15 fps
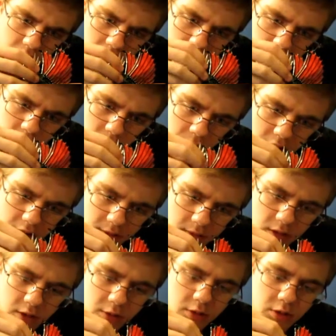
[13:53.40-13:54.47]
don't have
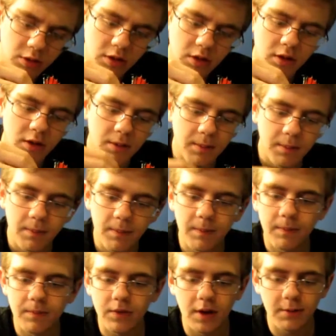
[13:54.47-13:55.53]
luck with
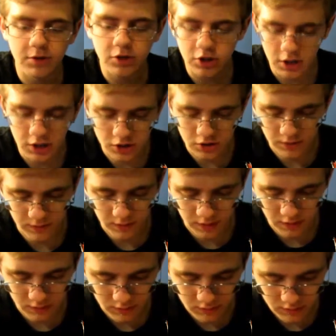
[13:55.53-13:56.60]
Tamashii
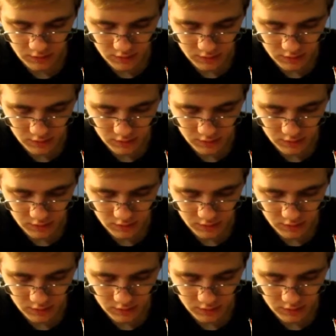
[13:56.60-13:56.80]
figures.